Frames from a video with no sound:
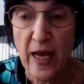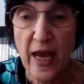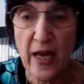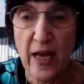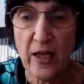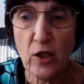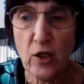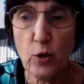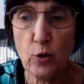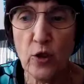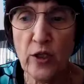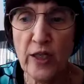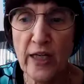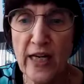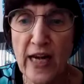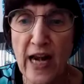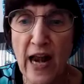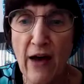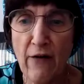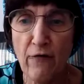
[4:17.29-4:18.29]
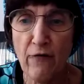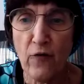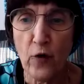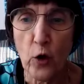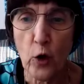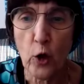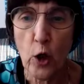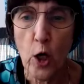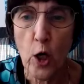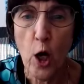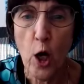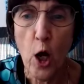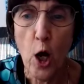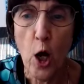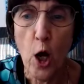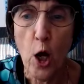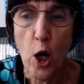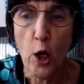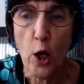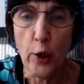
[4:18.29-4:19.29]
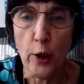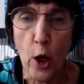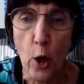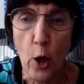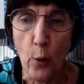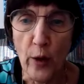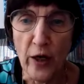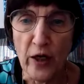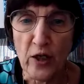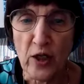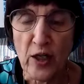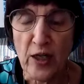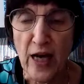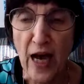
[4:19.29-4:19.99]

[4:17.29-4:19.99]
And you'd never know it.